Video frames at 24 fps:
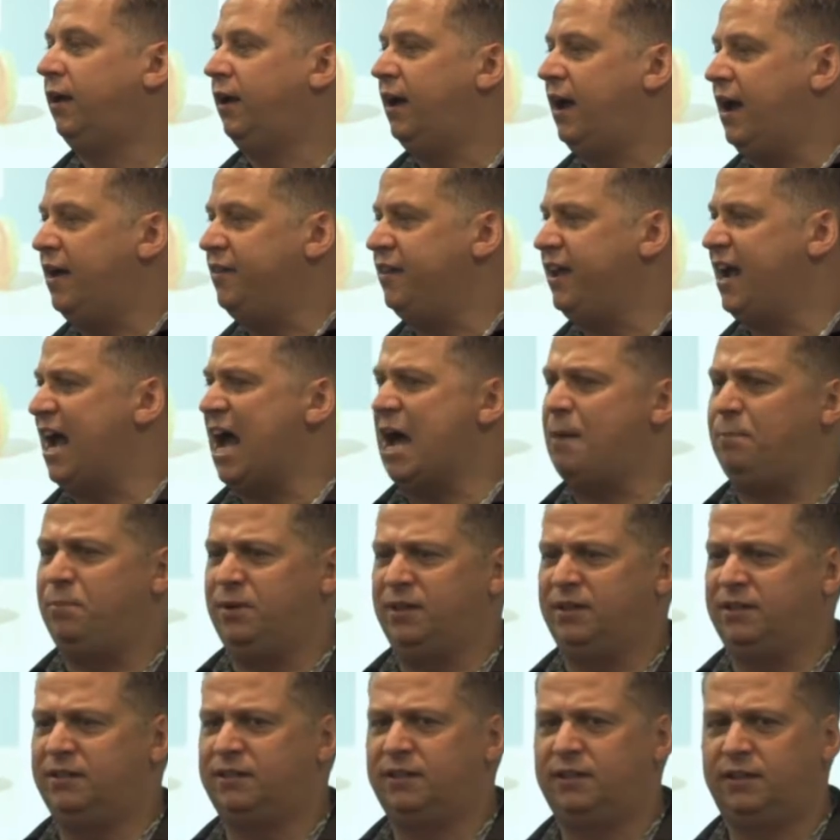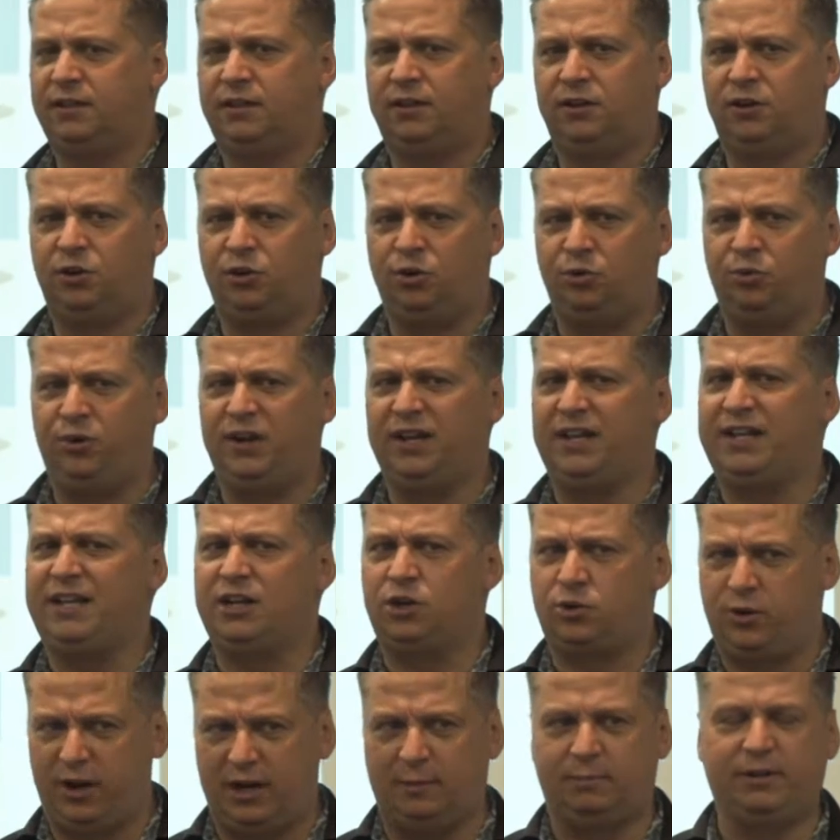And they happened really
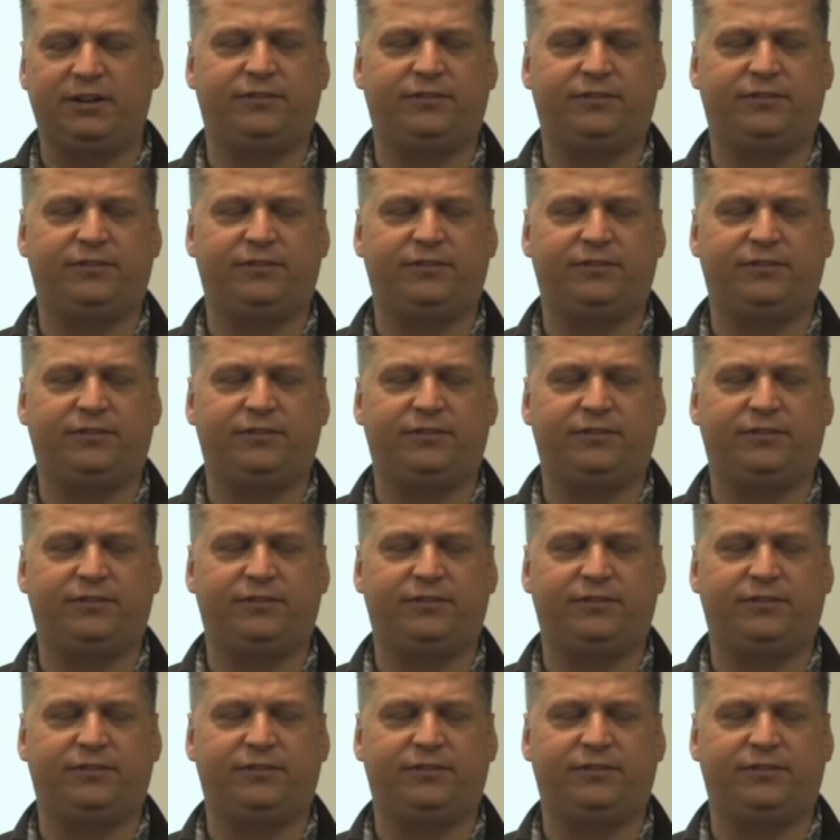incredibly